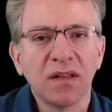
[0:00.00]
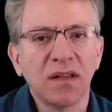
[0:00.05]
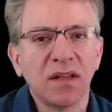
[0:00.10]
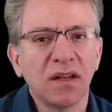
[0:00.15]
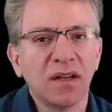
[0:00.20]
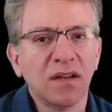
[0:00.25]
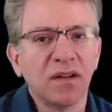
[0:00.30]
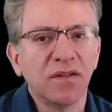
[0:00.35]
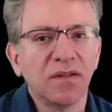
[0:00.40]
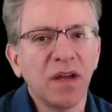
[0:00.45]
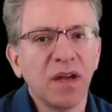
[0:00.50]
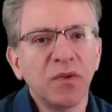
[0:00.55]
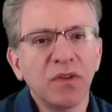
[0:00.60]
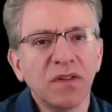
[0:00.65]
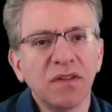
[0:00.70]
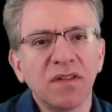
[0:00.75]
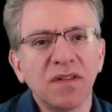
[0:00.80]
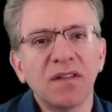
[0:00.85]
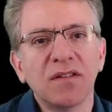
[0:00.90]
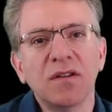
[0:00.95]
if that
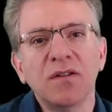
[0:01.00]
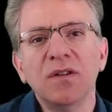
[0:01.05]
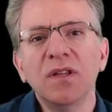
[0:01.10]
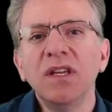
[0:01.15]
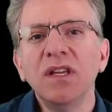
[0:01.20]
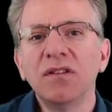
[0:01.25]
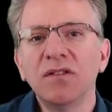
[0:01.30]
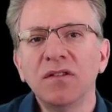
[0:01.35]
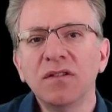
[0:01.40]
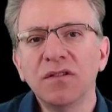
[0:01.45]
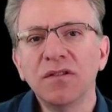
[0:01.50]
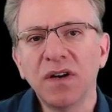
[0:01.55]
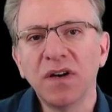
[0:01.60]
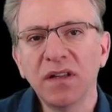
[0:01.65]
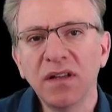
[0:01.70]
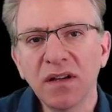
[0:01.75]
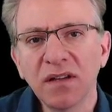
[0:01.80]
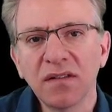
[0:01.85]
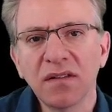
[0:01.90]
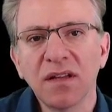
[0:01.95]
person says you need to
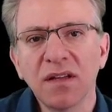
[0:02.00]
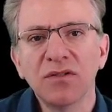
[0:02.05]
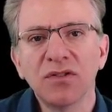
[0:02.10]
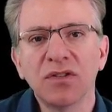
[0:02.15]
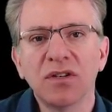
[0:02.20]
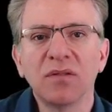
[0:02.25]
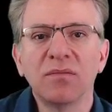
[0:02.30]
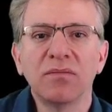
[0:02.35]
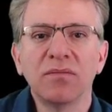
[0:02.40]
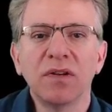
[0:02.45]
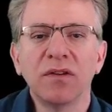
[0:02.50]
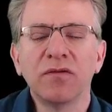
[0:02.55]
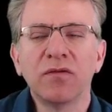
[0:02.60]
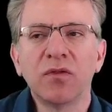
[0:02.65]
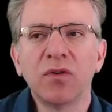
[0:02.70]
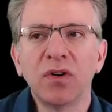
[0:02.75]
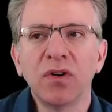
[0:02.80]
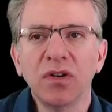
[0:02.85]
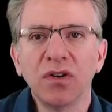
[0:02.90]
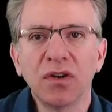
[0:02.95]
define an extension
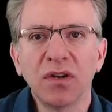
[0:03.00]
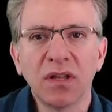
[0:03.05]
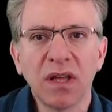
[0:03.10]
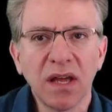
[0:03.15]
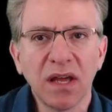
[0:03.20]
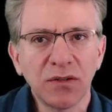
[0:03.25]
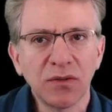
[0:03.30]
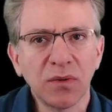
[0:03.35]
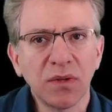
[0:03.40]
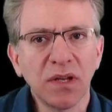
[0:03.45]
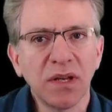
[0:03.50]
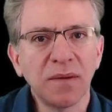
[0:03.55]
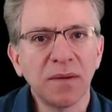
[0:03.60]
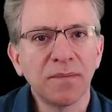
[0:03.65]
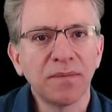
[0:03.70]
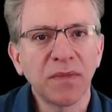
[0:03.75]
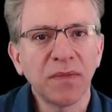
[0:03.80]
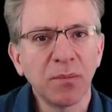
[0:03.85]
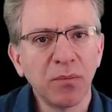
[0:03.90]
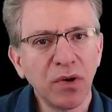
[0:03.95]
before you could actually
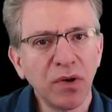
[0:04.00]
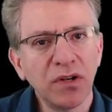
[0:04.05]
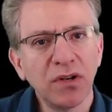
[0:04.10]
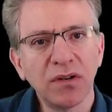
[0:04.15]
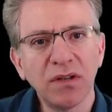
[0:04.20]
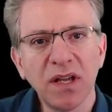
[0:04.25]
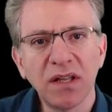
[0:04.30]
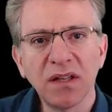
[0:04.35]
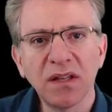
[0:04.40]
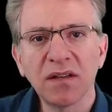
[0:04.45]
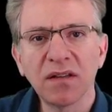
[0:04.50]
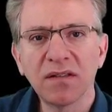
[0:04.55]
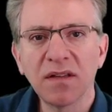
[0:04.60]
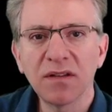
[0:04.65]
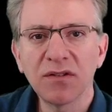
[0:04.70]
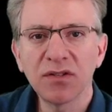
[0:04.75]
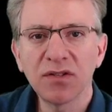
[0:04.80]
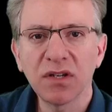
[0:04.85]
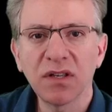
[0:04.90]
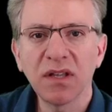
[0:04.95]
put your data in
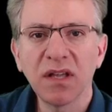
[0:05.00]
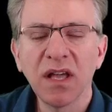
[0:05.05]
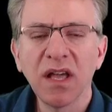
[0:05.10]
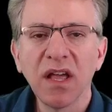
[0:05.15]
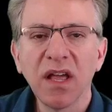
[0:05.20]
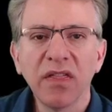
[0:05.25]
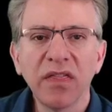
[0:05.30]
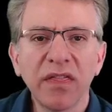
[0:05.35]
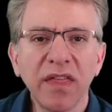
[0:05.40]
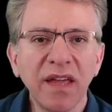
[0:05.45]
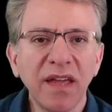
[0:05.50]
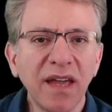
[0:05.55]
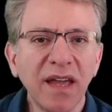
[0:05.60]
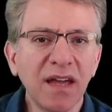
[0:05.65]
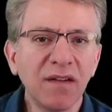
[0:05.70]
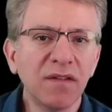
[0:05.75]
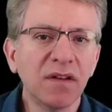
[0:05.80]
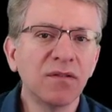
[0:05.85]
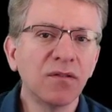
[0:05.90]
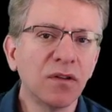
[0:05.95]
extension, they
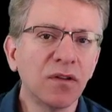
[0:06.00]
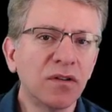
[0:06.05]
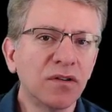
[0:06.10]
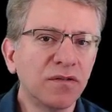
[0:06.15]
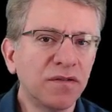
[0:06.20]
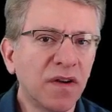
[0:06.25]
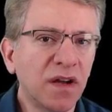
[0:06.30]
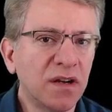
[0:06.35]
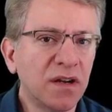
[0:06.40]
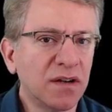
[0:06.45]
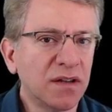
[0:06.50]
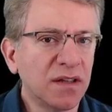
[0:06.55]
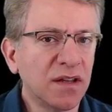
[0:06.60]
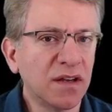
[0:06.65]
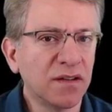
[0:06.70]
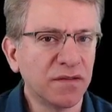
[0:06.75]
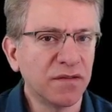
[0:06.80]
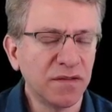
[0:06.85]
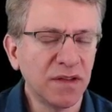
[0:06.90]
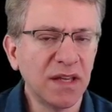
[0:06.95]
haven't learned FHIR
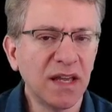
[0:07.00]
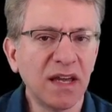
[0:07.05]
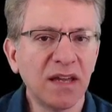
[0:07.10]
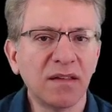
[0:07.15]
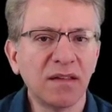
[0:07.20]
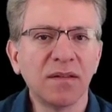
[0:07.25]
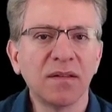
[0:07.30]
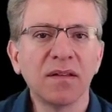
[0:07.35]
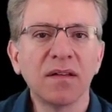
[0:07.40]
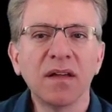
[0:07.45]
enough yet.